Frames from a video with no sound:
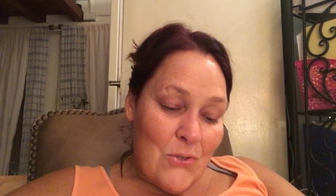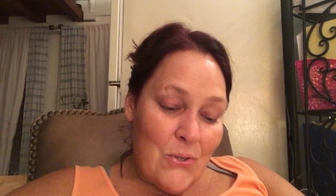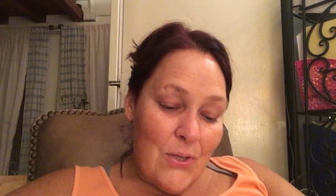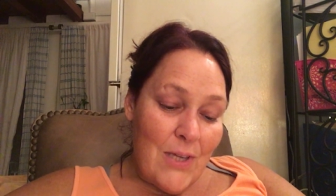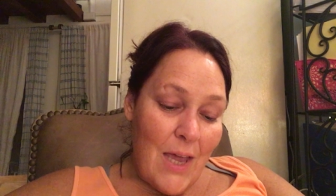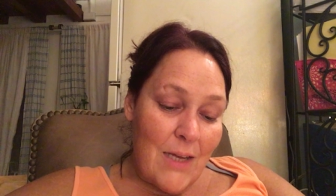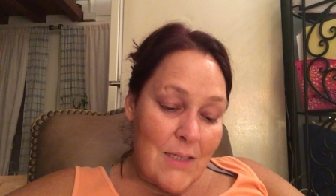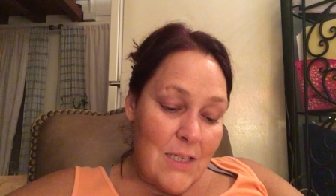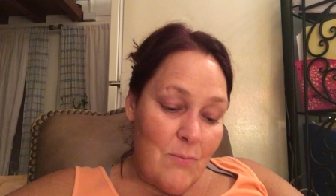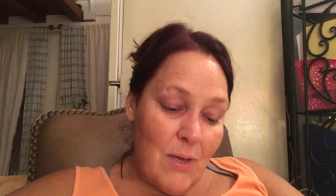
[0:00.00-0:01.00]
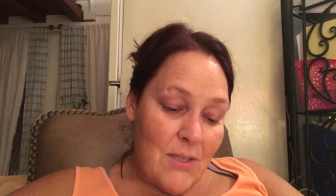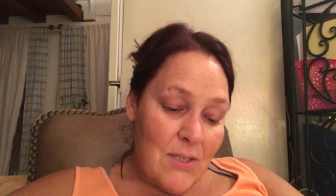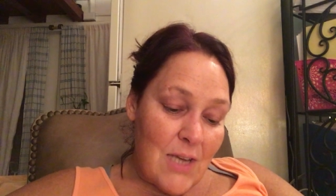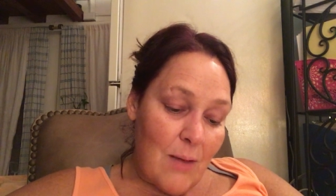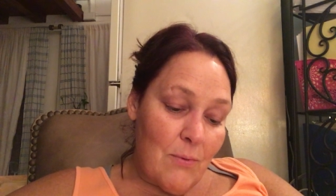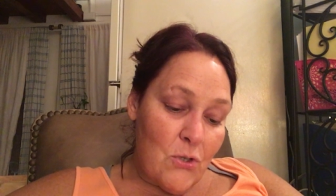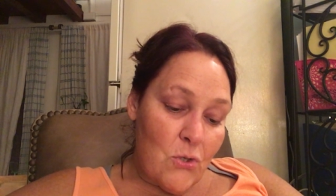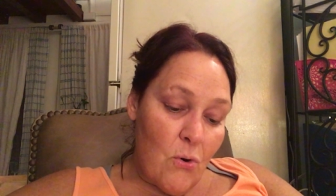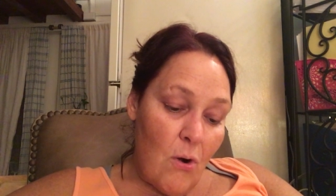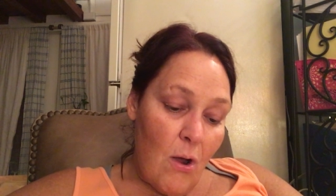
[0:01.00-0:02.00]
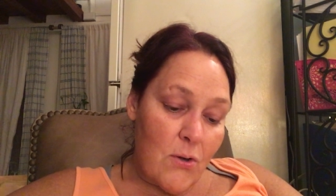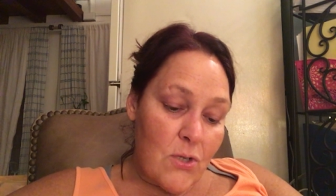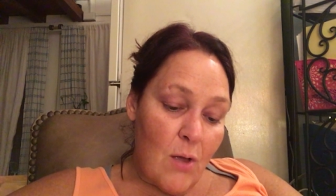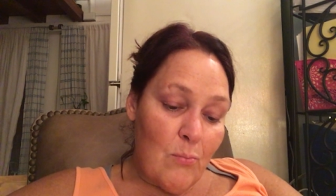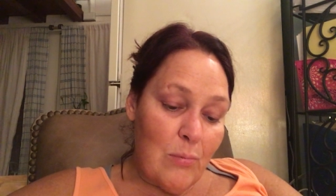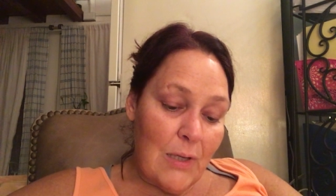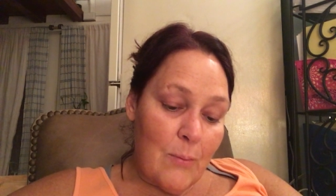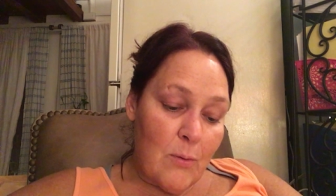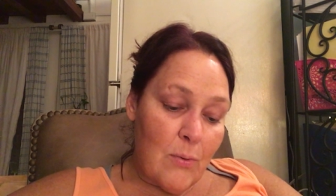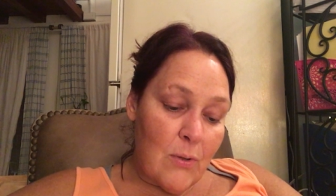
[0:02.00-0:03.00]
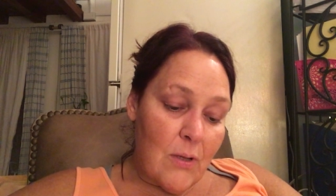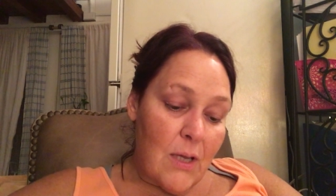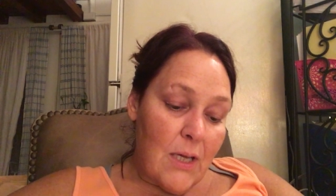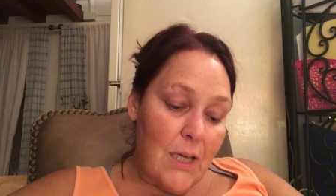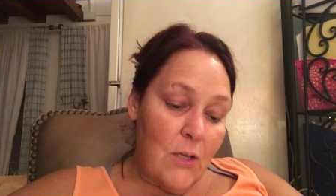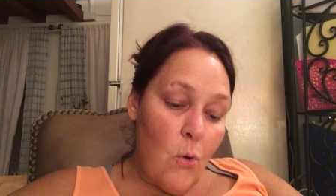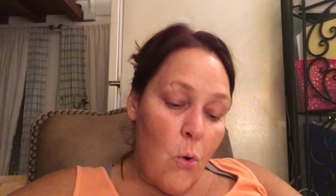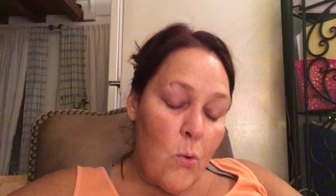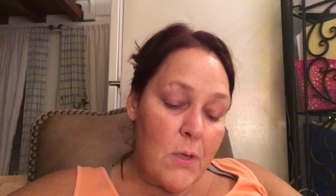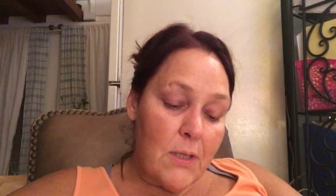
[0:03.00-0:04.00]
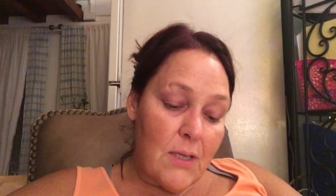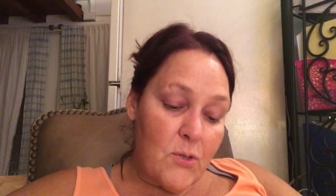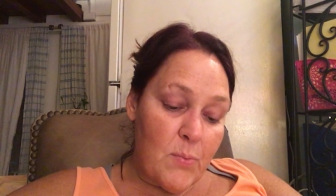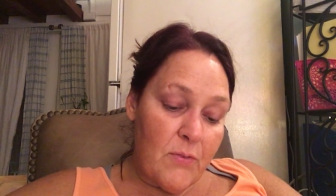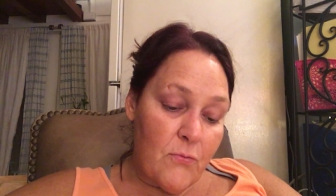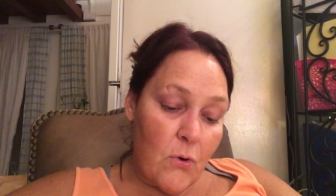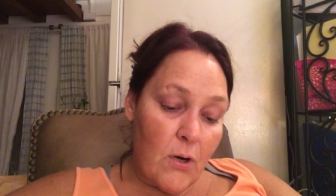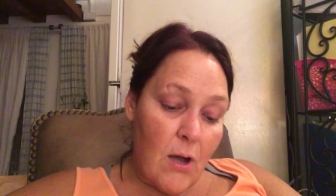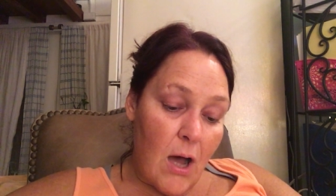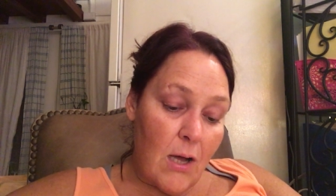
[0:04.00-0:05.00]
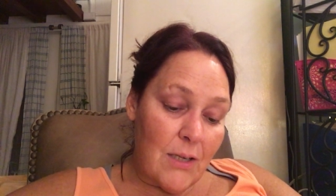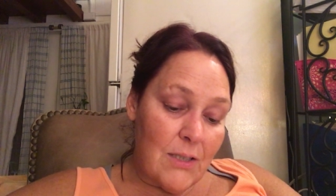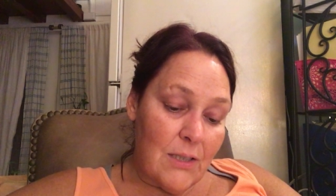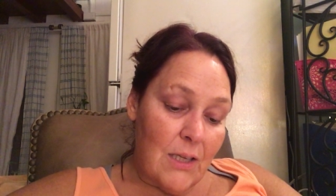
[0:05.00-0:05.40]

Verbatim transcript: To the end, he may establish your hearts unblameable in holiness before God,